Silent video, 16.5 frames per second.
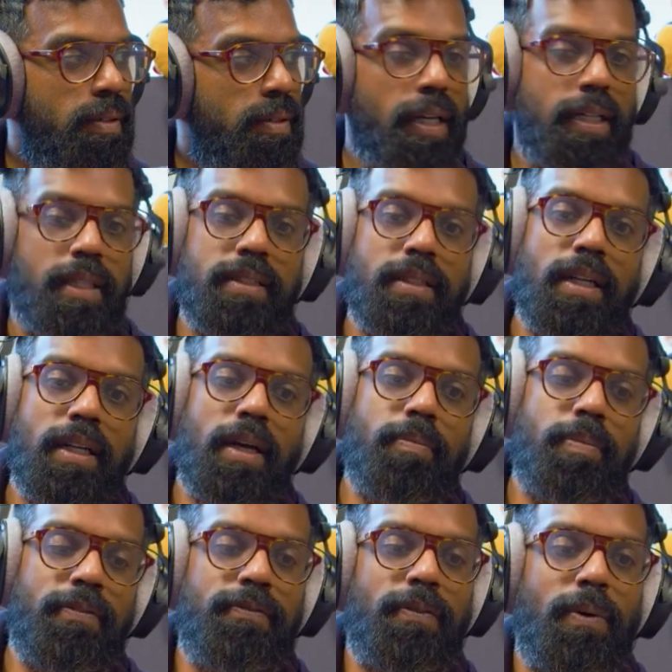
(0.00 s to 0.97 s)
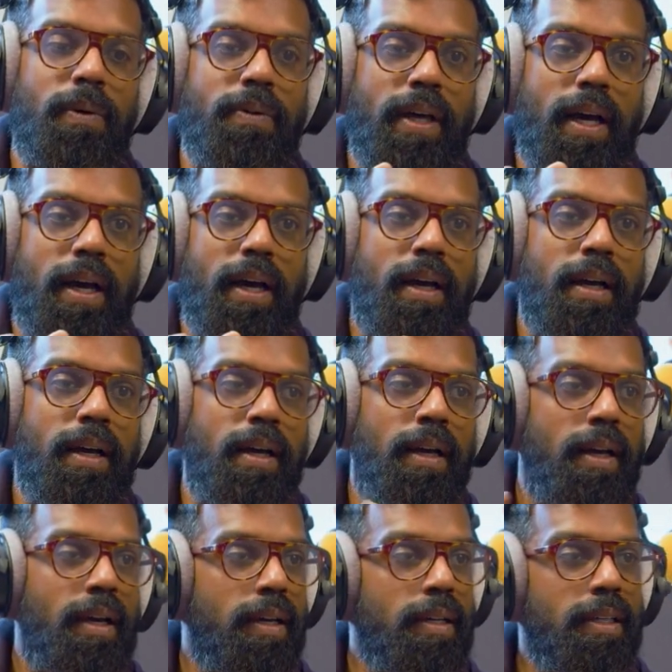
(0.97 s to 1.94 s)
Like, because you know, before that,
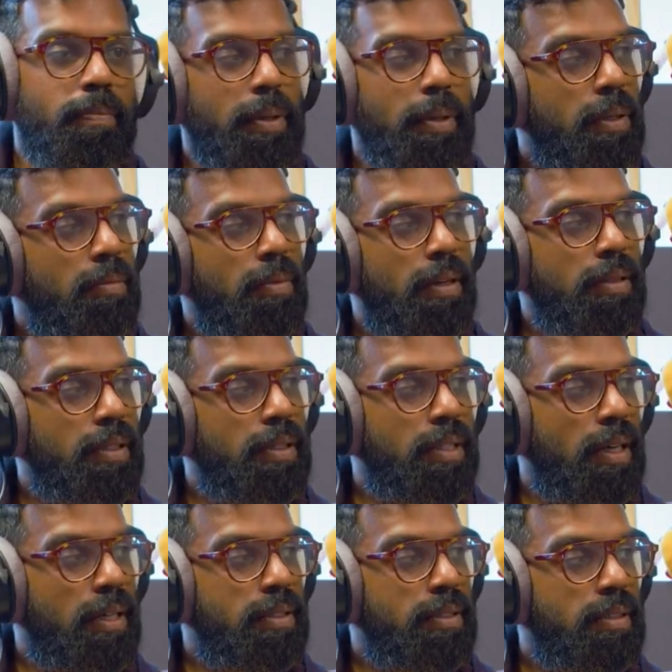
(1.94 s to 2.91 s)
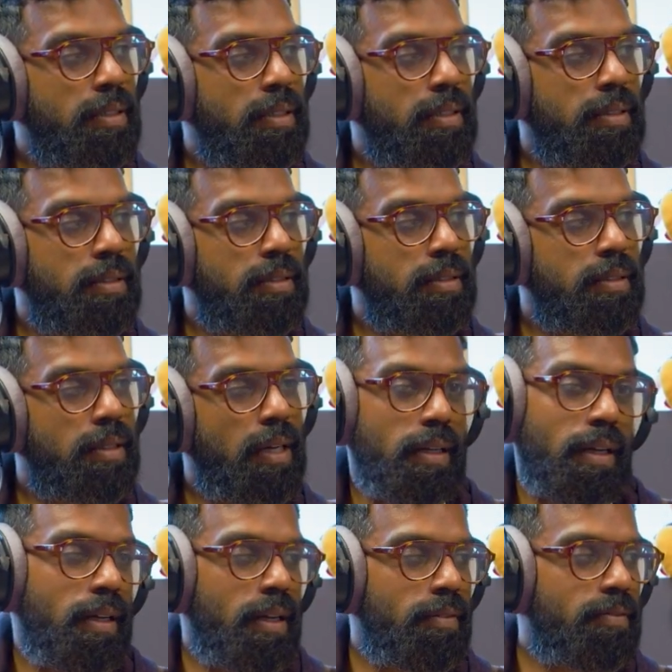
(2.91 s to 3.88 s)
you've been on roller coasters, and
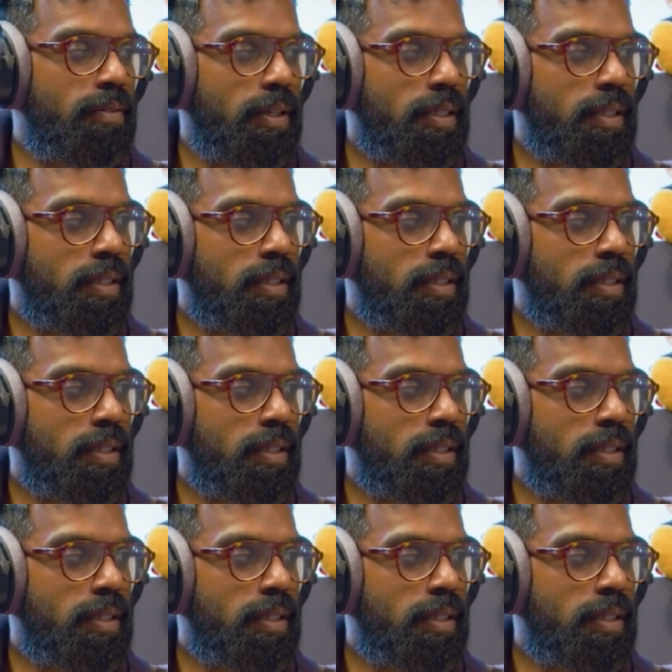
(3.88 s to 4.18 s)
I love roller